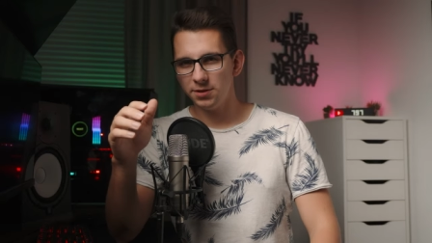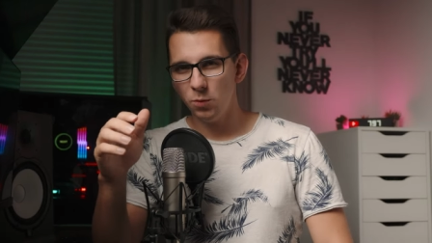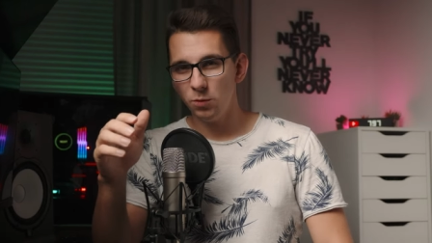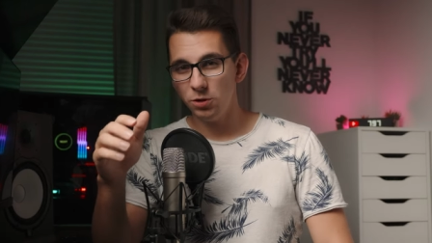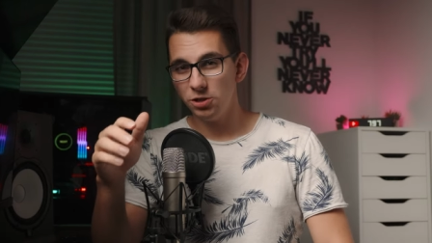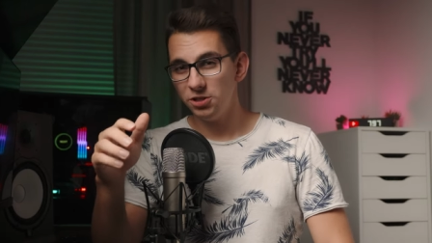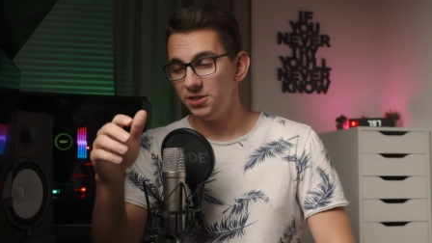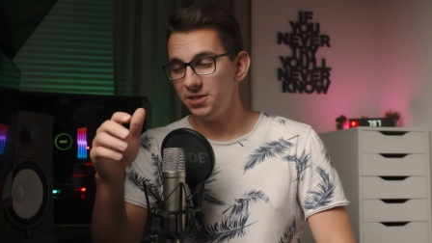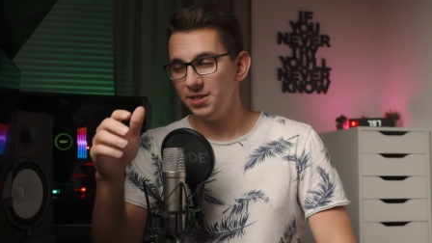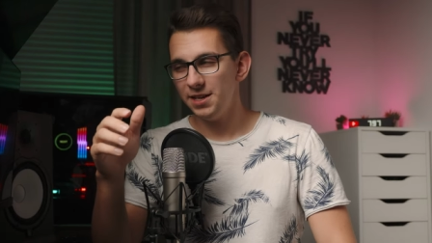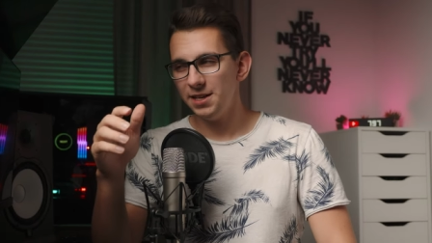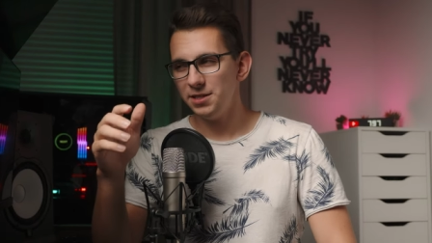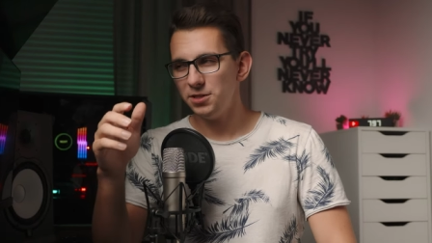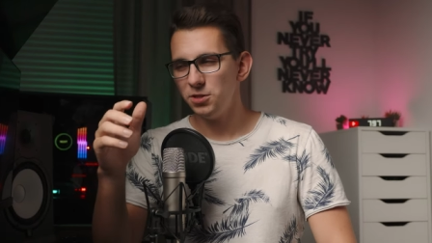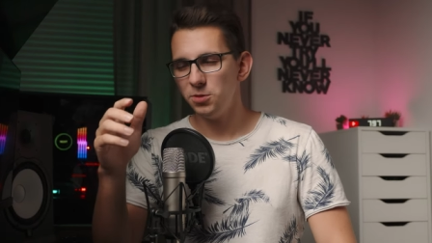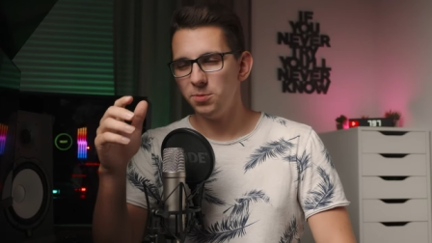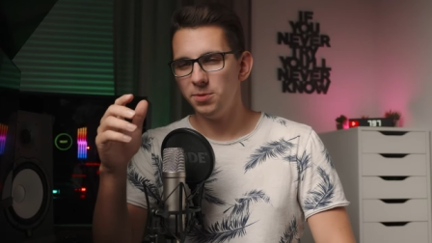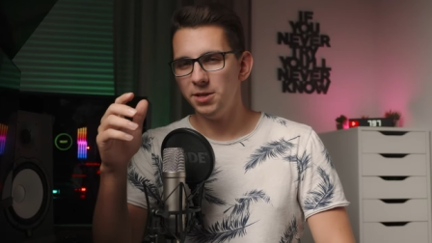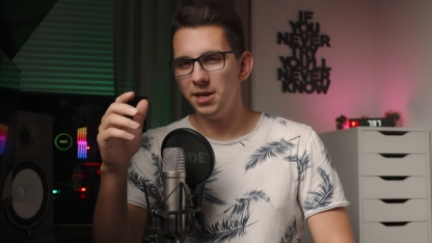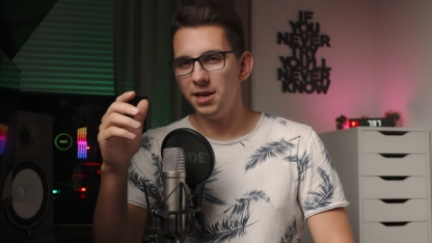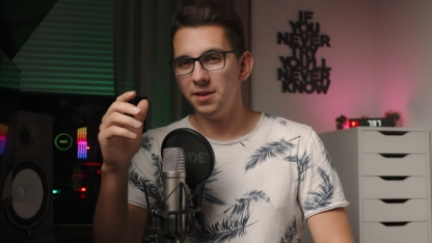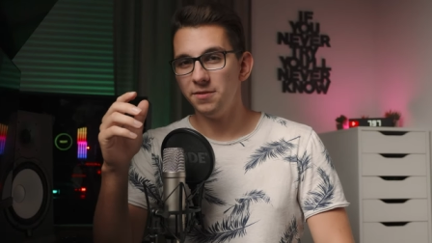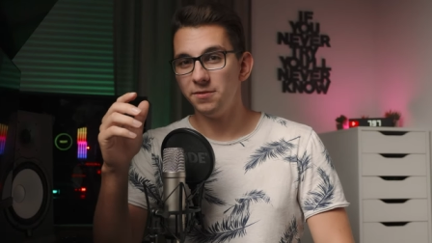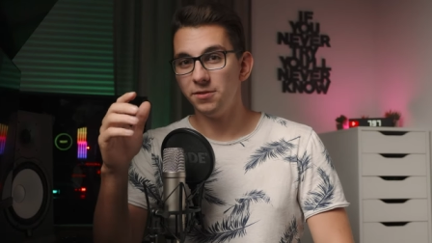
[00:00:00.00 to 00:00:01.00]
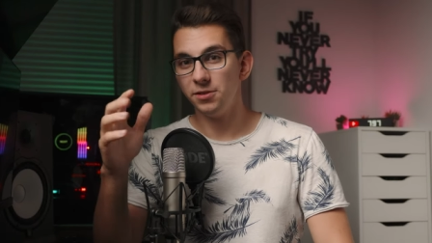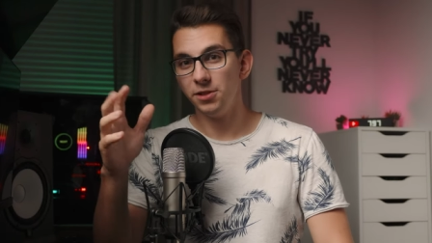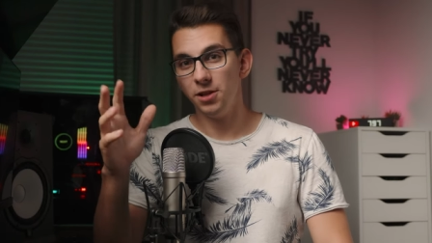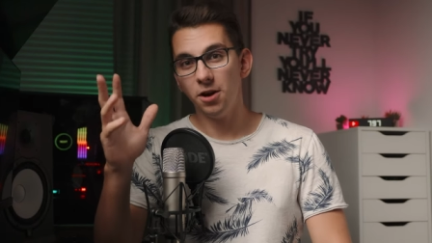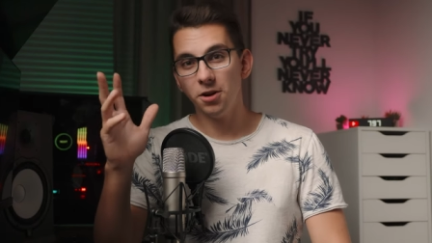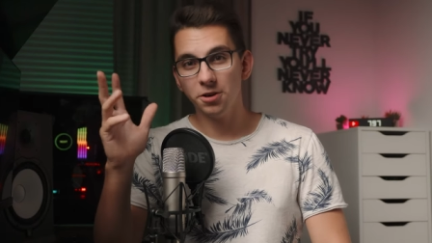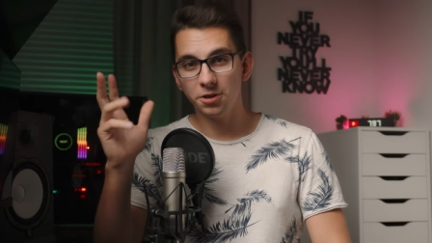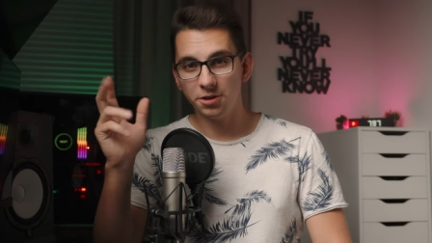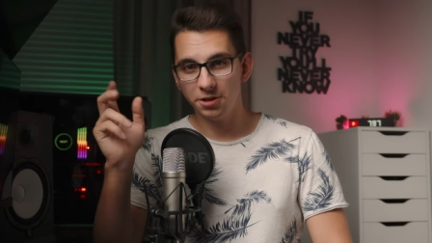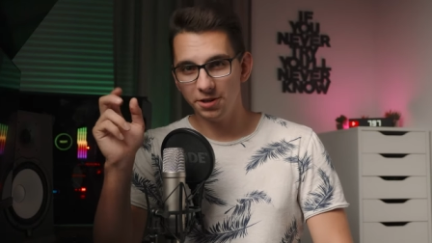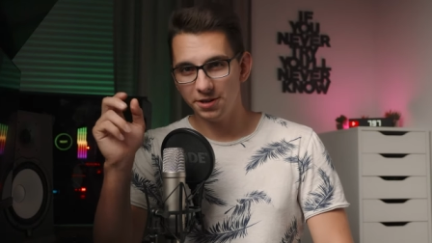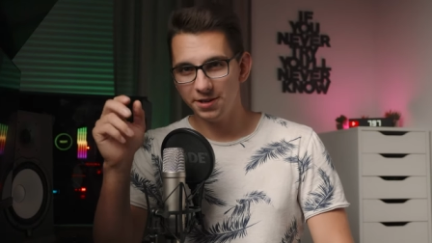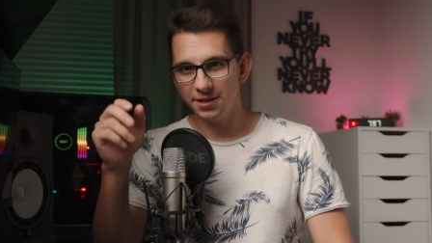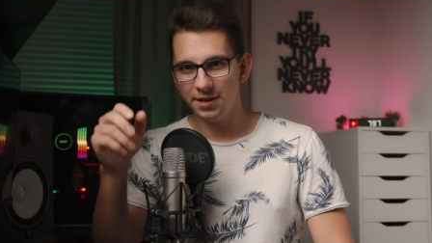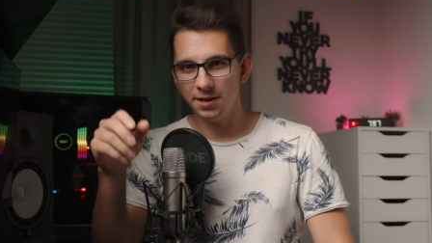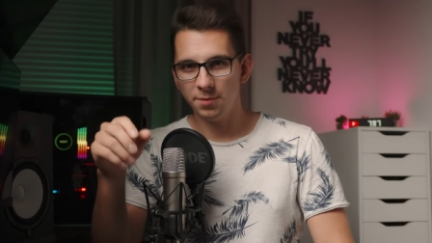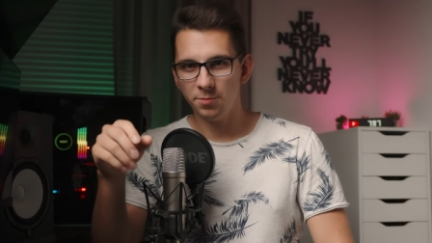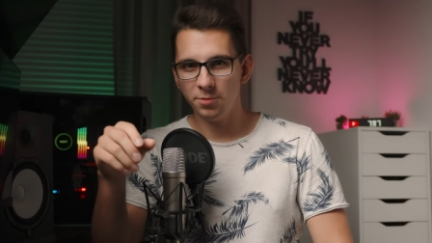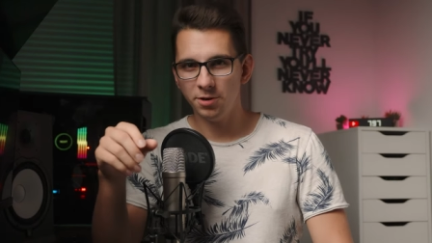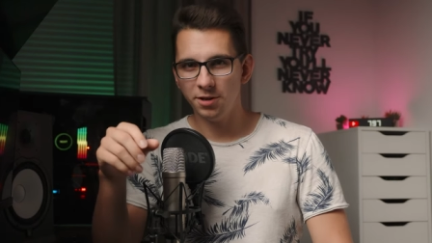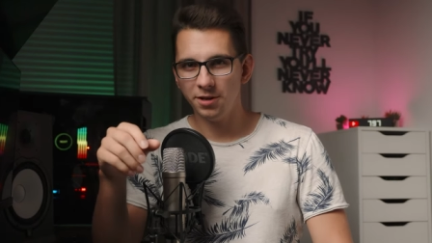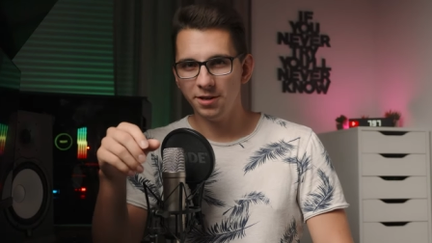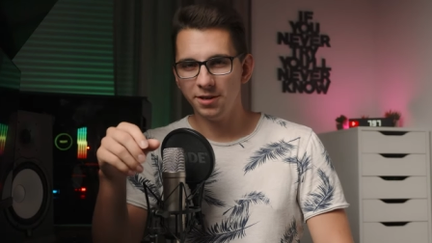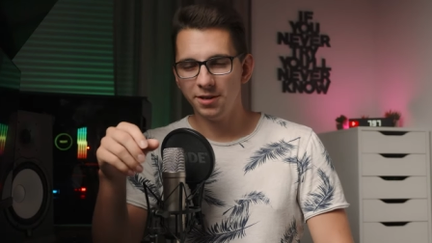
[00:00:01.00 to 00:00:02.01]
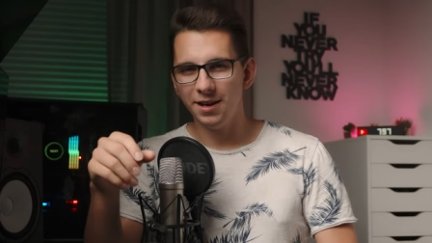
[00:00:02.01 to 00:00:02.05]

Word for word: which is said to be a vlogger camera.